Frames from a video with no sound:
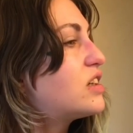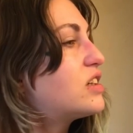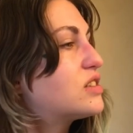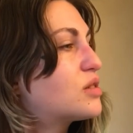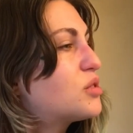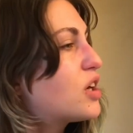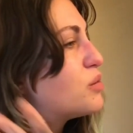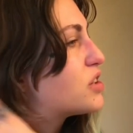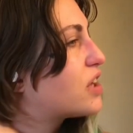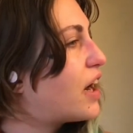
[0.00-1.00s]

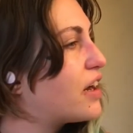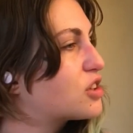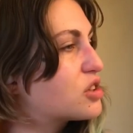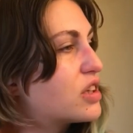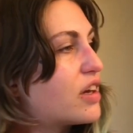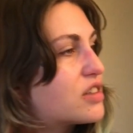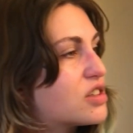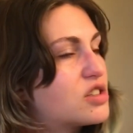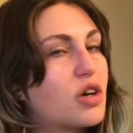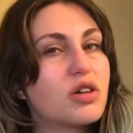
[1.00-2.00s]
sometimes I actually like to
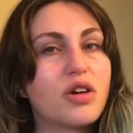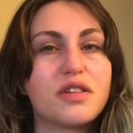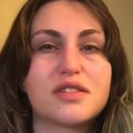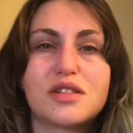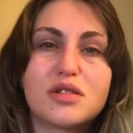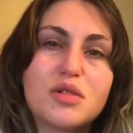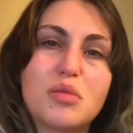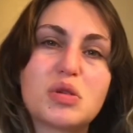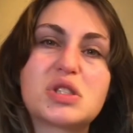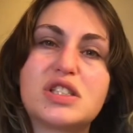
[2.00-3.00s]
start on the
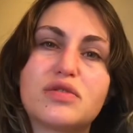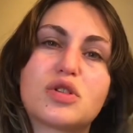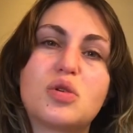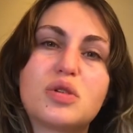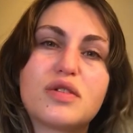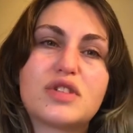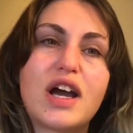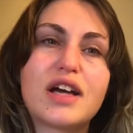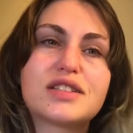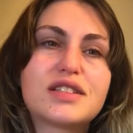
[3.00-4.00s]
most difficult of
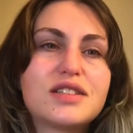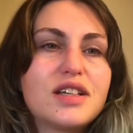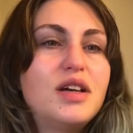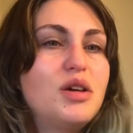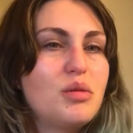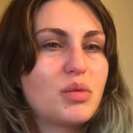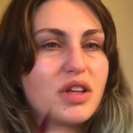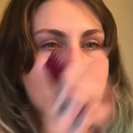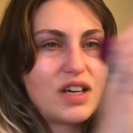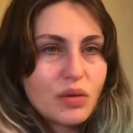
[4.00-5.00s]
tasks,
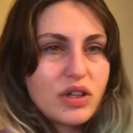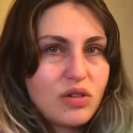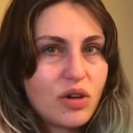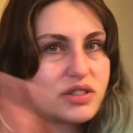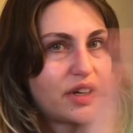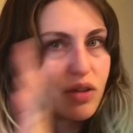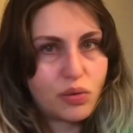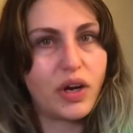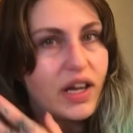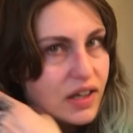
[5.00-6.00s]
because that way you know it's out of the
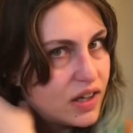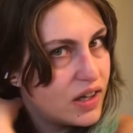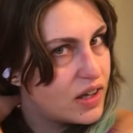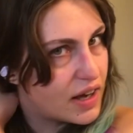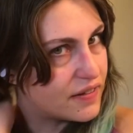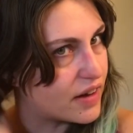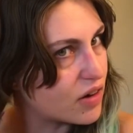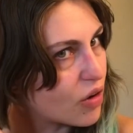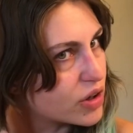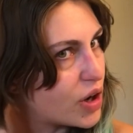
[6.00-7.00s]
way, and then
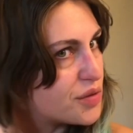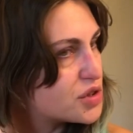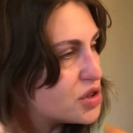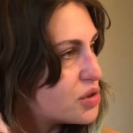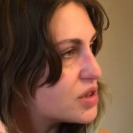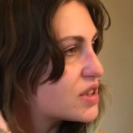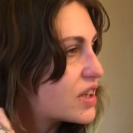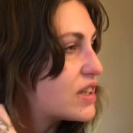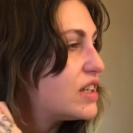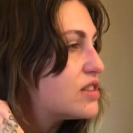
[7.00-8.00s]
all you have to do is like
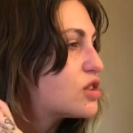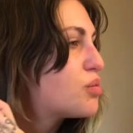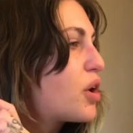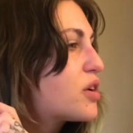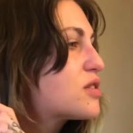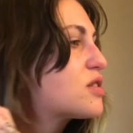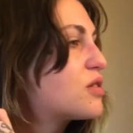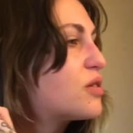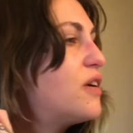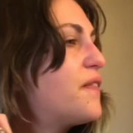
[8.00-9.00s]
the easier part.
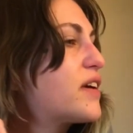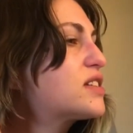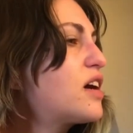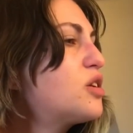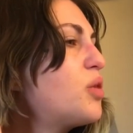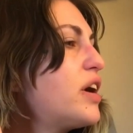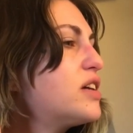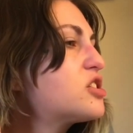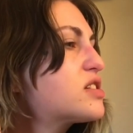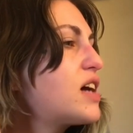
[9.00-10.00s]
So that's kind of why I
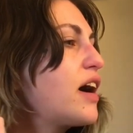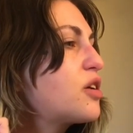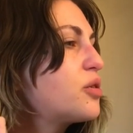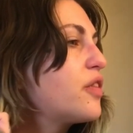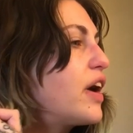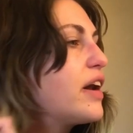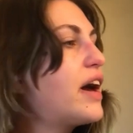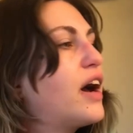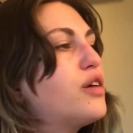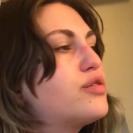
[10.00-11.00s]
just tackled that
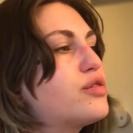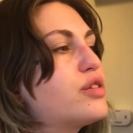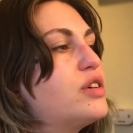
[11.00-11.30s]
half.